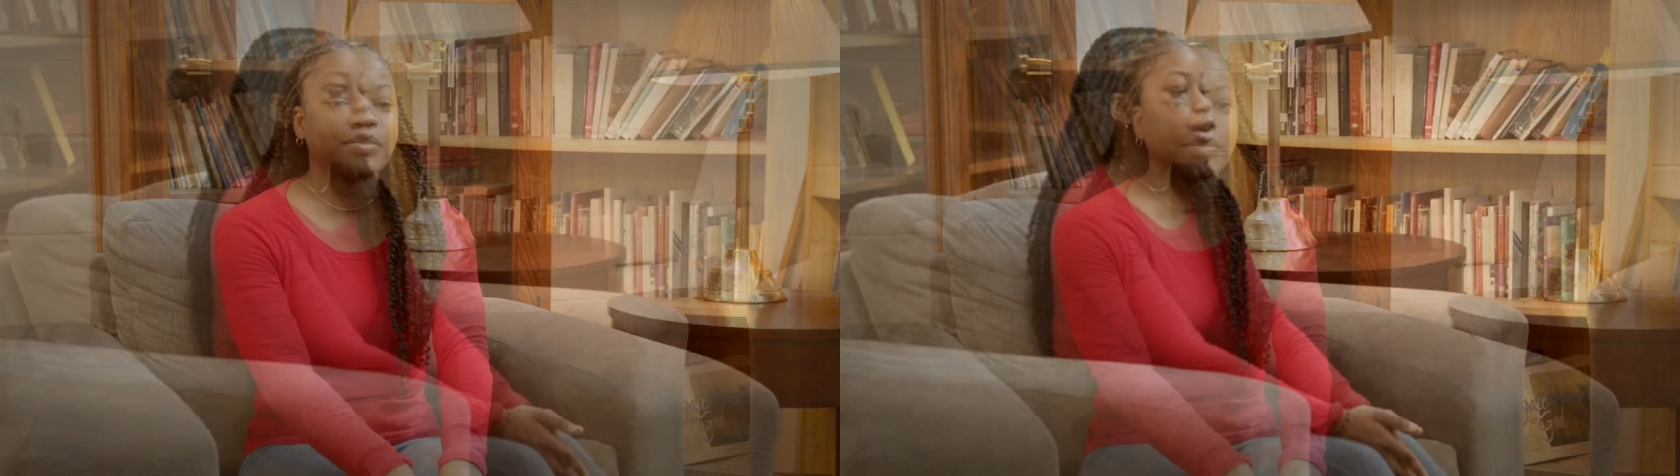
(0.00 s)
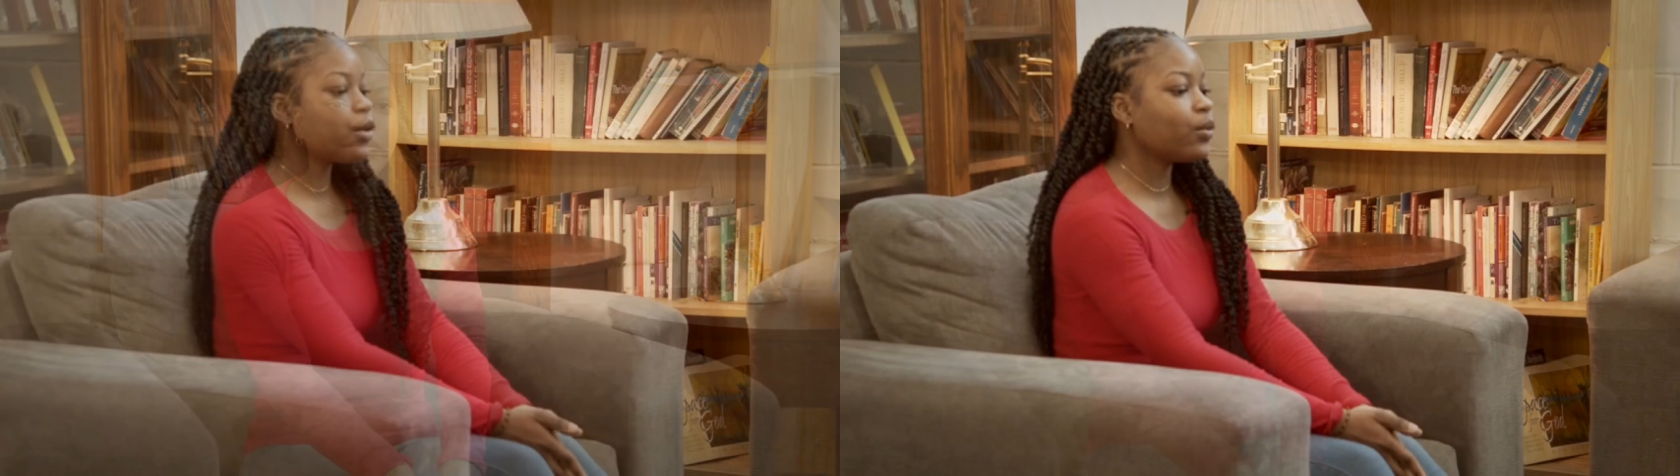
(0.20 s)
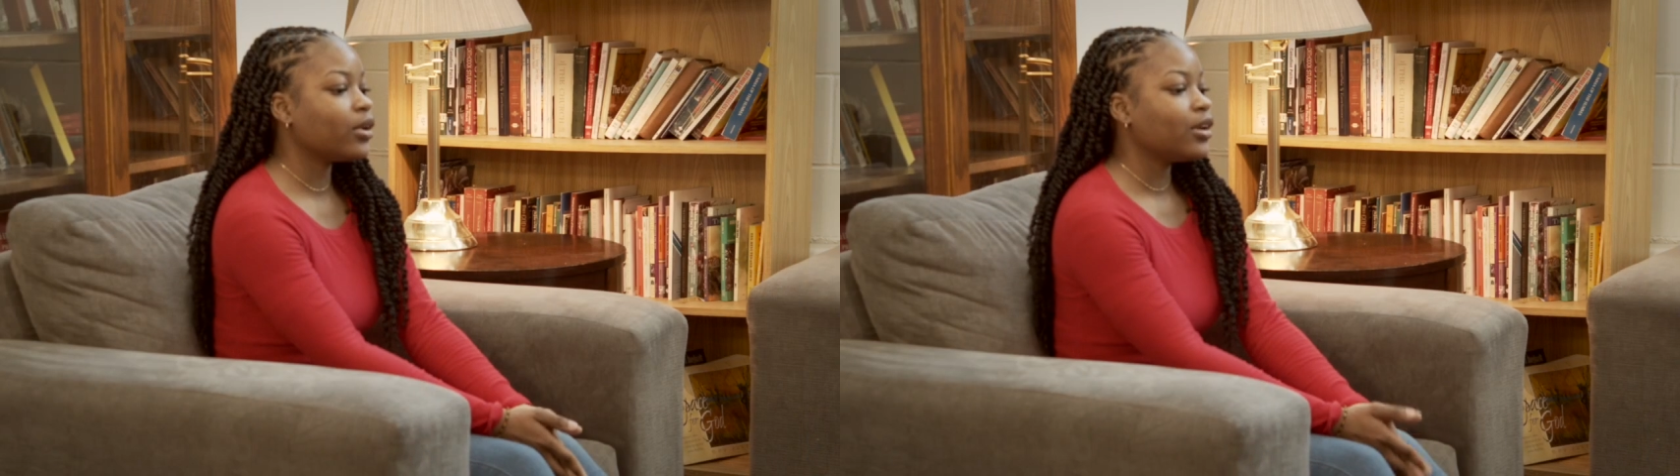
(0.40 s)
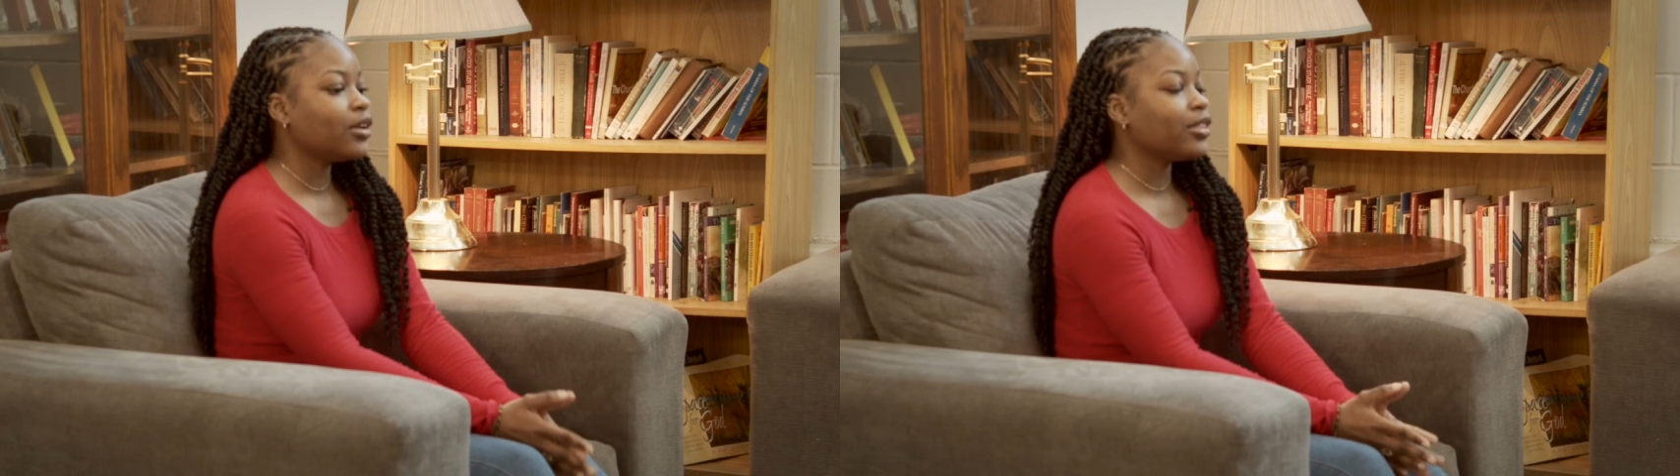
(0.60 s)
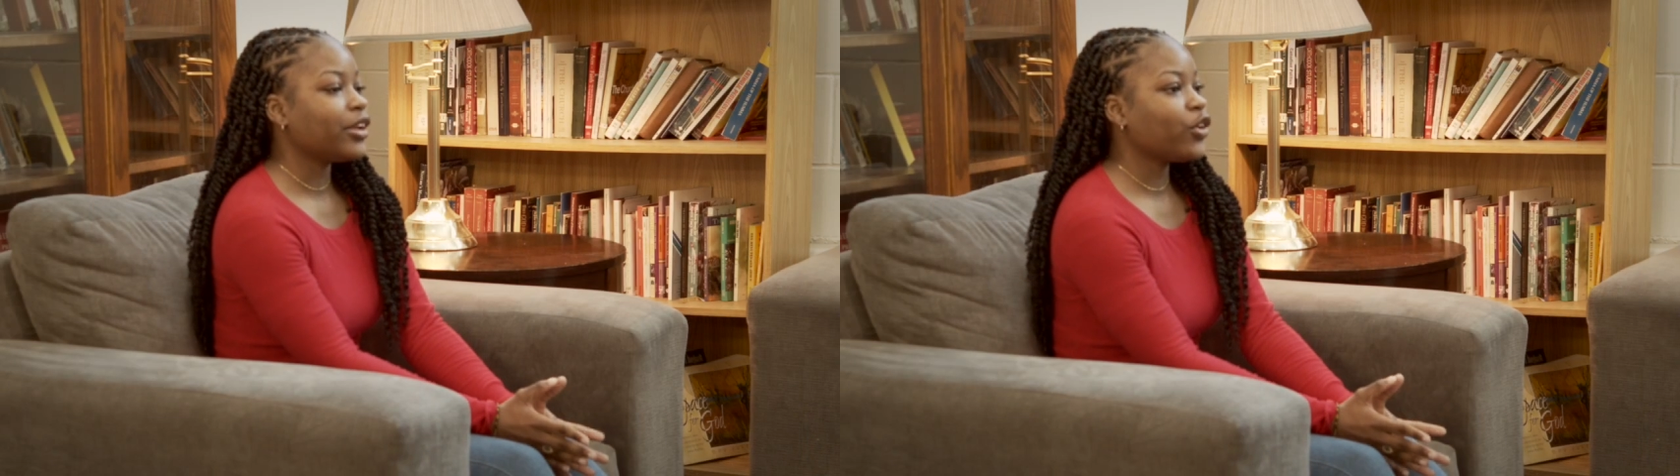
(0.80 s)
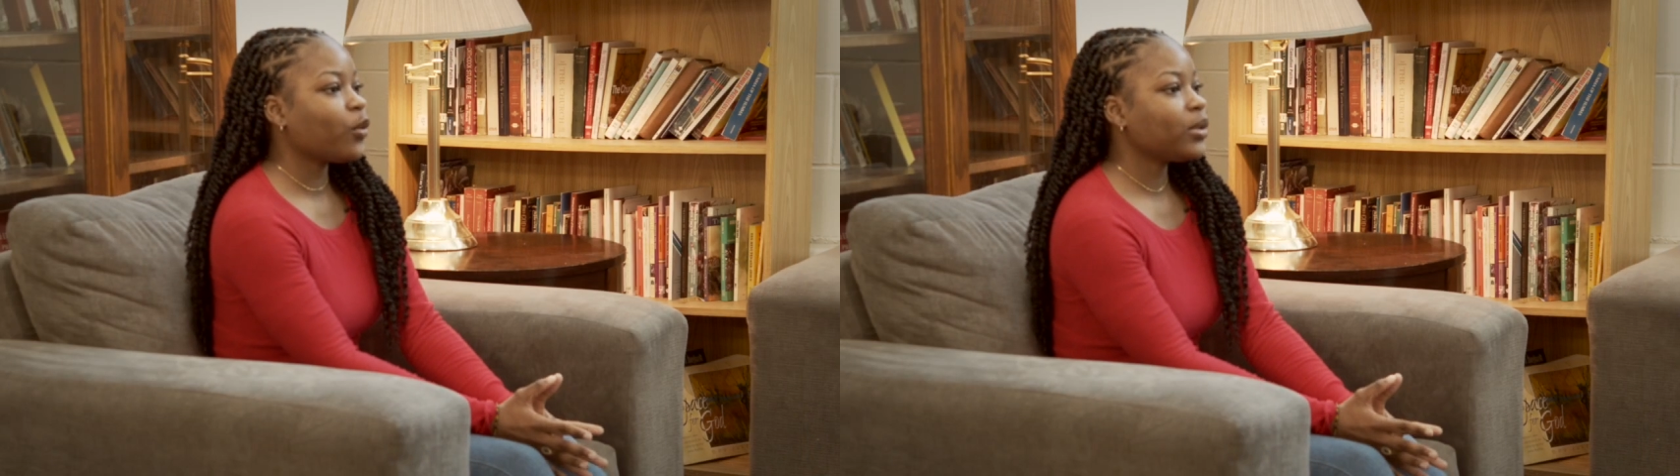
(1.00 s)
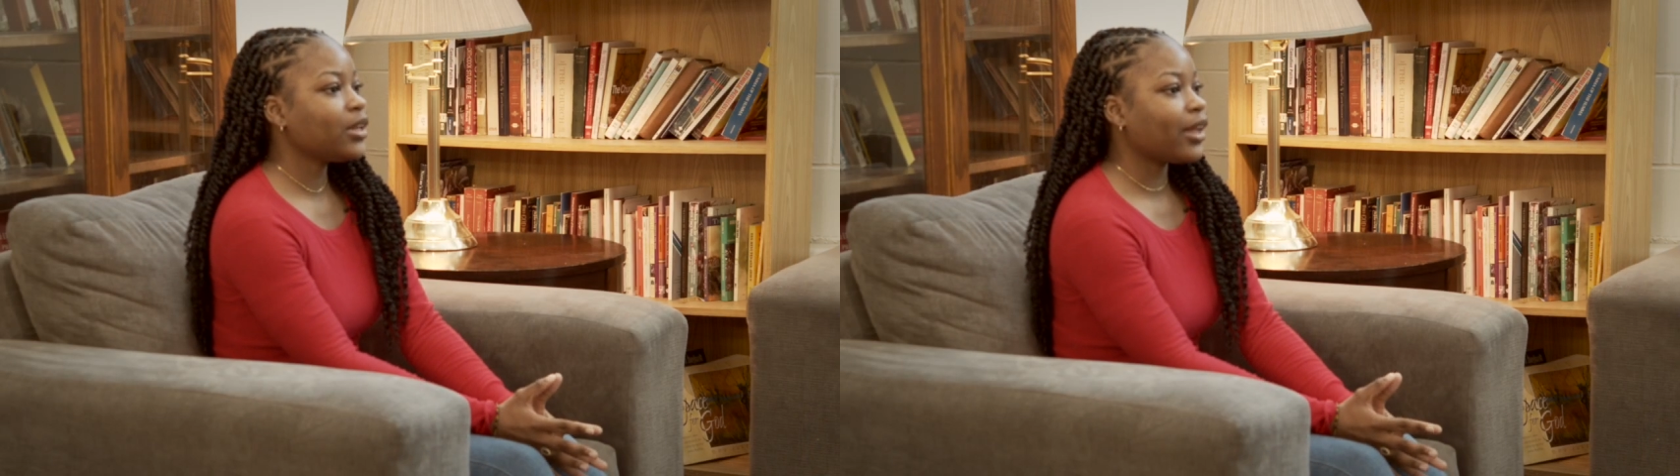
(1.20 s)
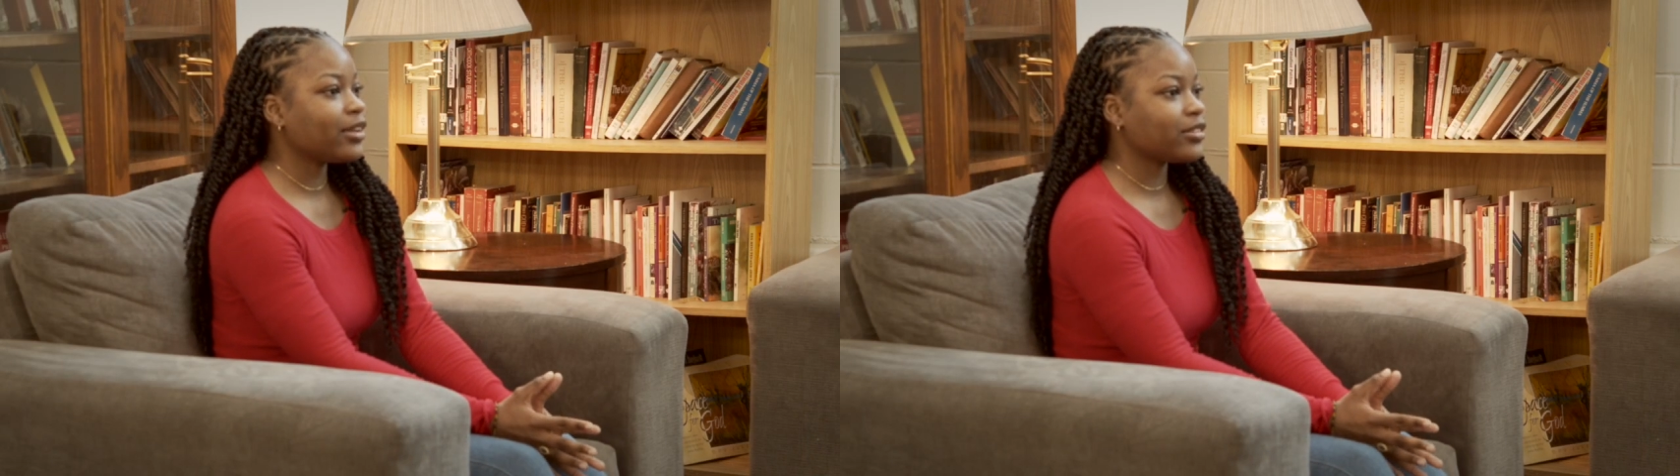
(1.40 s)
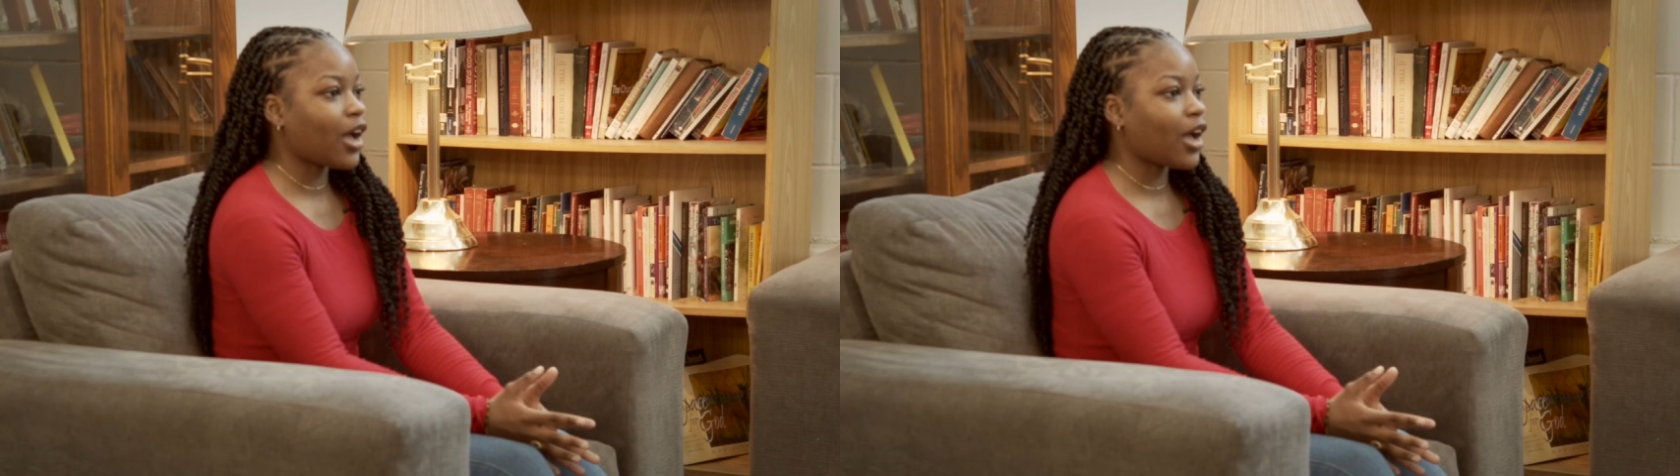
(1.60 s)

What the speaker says: So they normally like